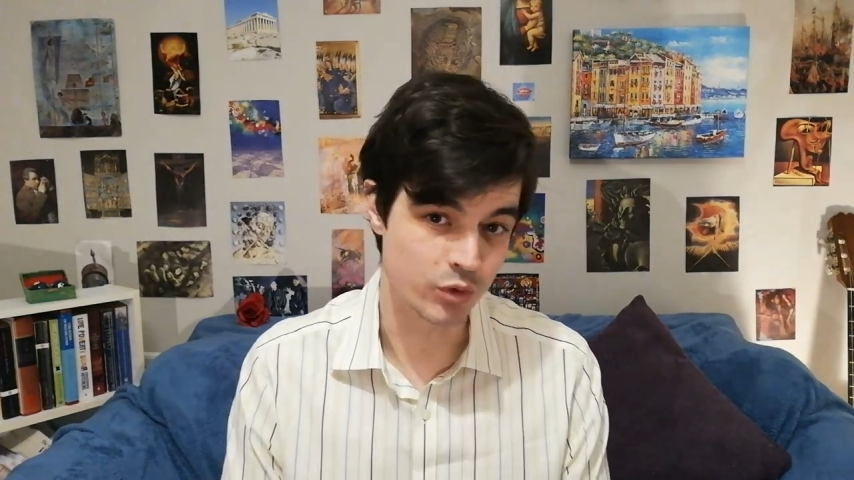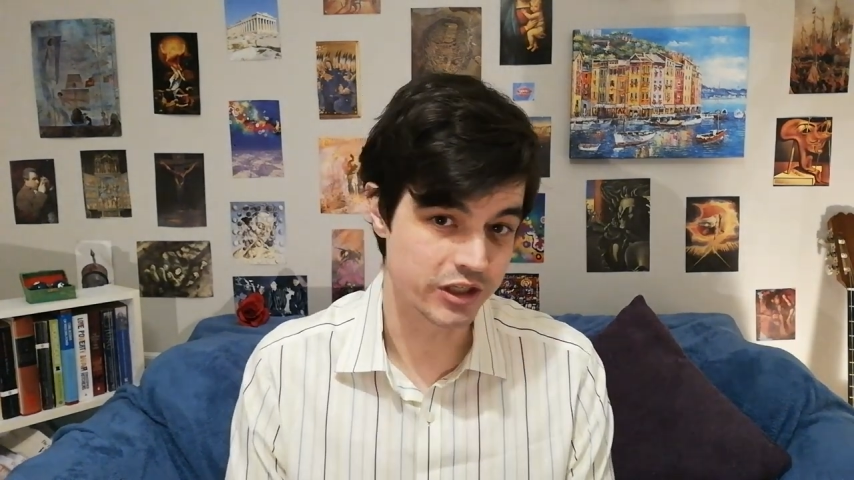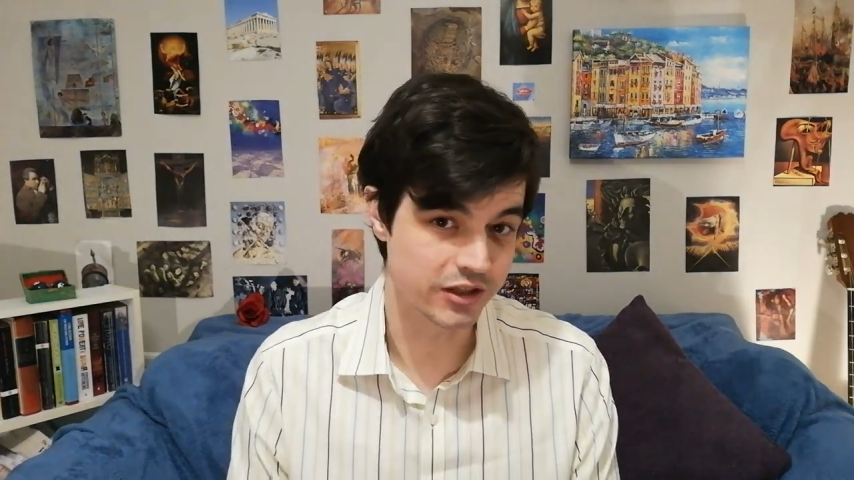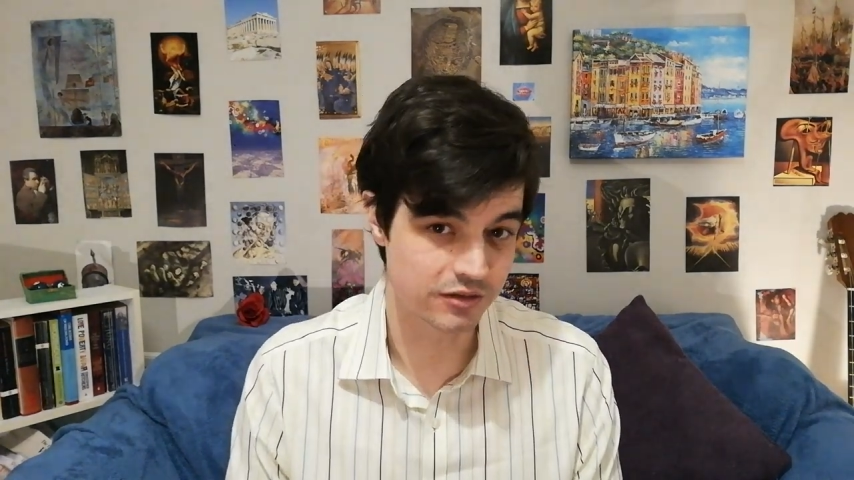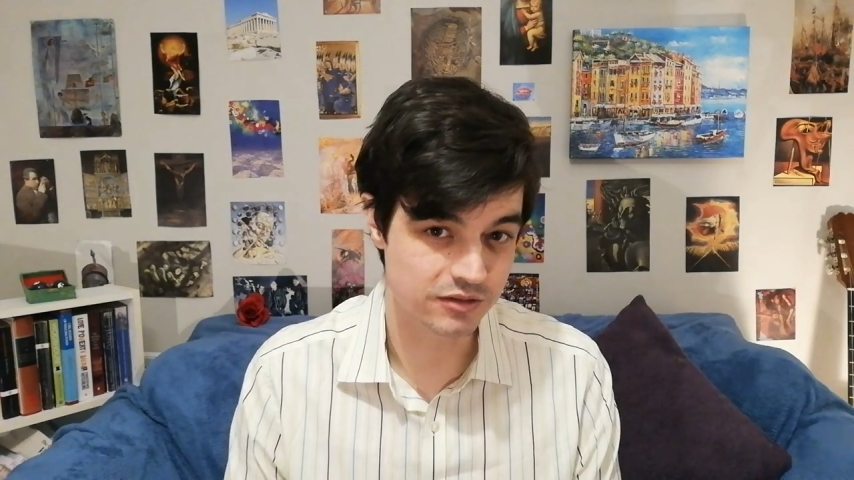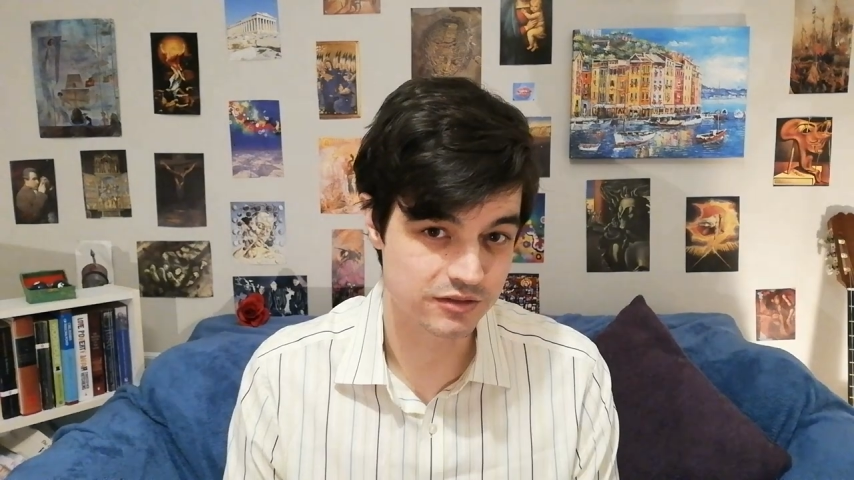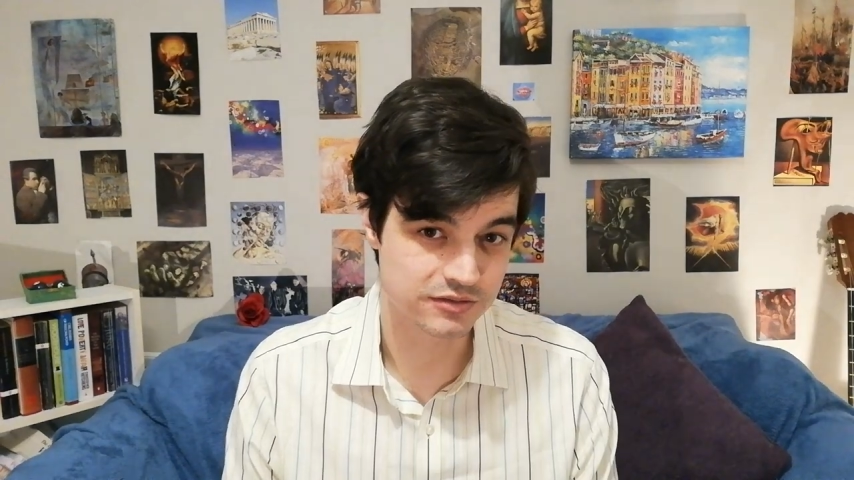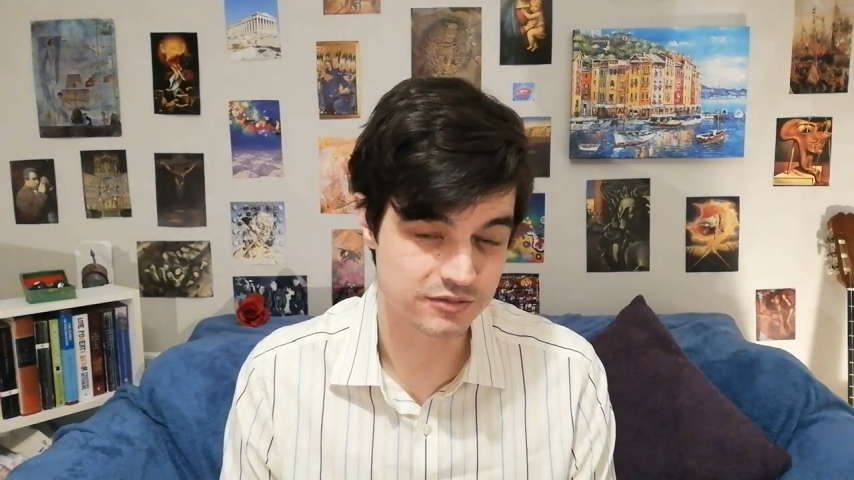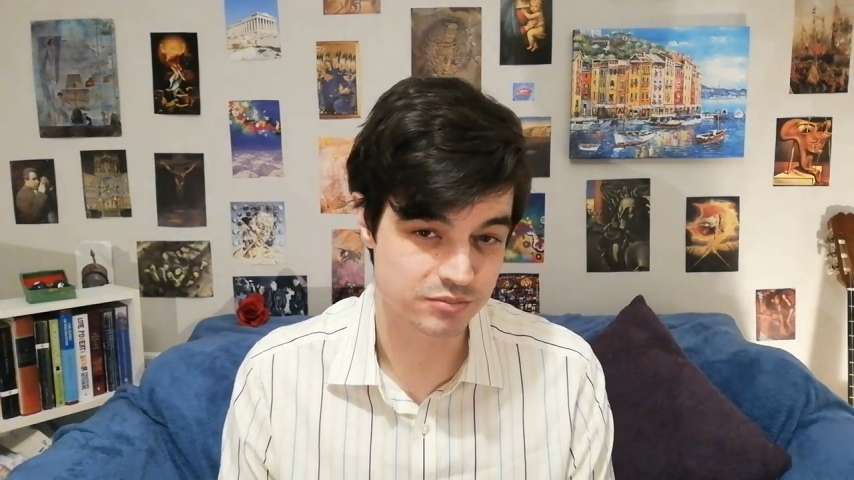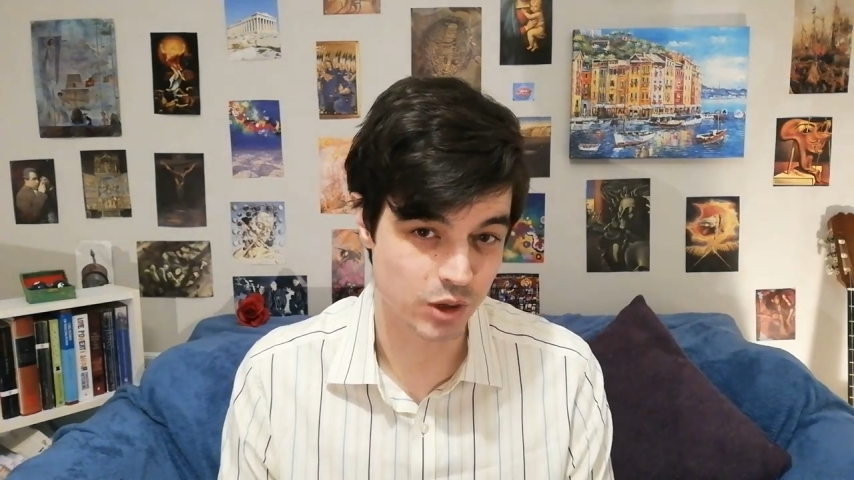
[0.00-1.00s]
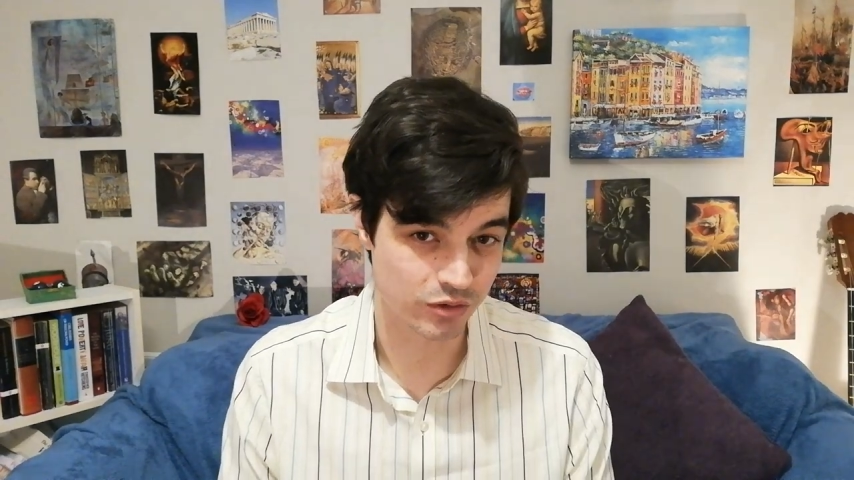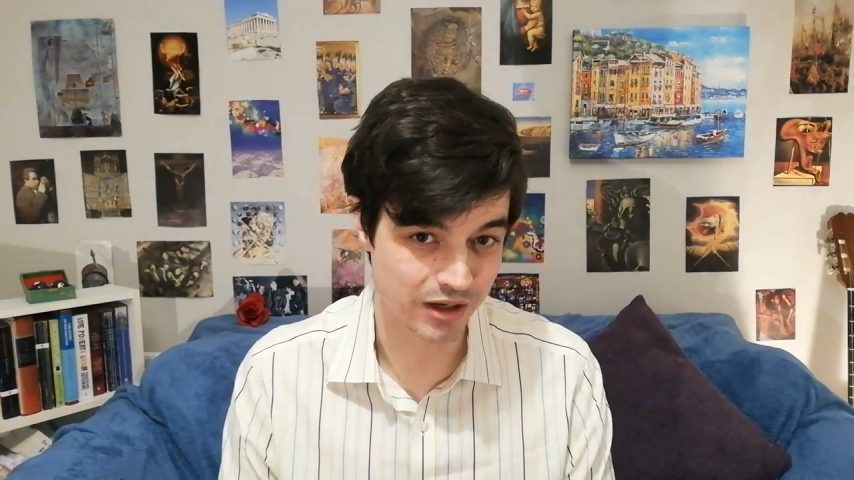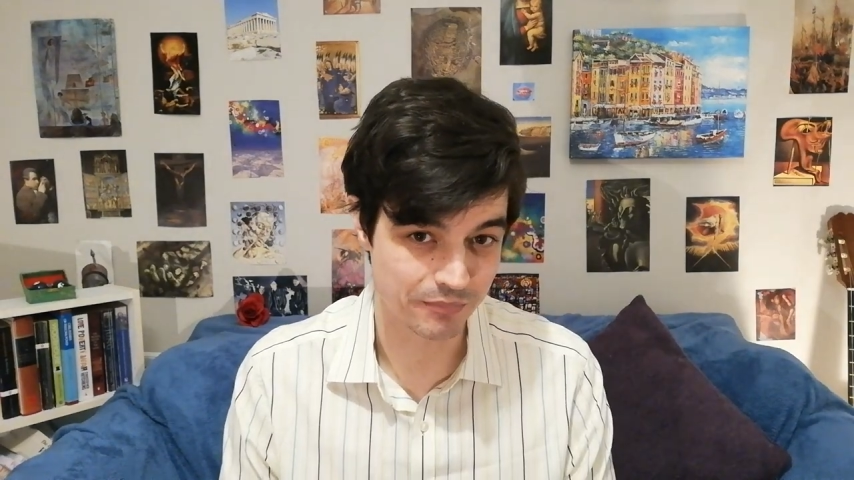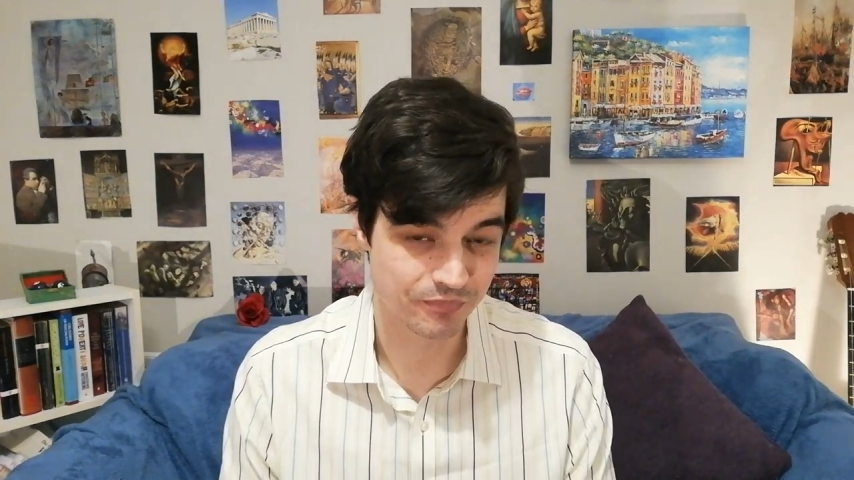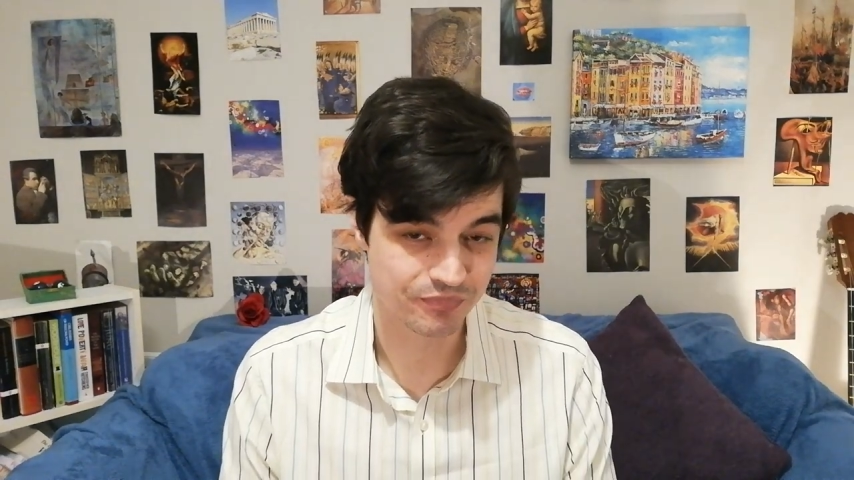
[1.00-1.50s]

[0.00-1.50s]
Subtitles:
weaning program.